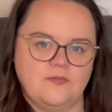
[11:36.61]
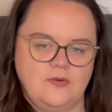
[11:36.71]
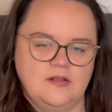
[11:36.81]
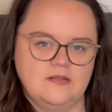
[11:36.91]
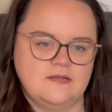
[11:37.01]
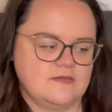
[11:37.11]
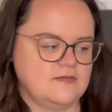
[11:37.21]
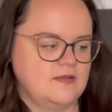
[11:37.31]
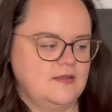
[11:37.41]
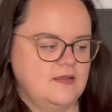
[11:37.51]
ones
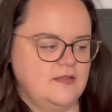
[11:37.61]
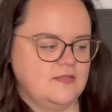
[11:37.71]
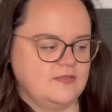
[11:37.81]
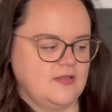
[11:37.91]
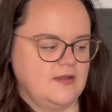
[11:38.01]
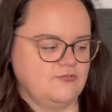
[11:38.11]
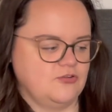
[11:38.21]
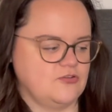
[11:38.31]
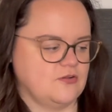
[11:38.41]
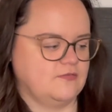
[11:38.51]
that I've
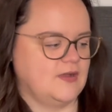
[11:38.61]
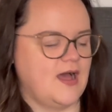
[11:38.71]
done so far.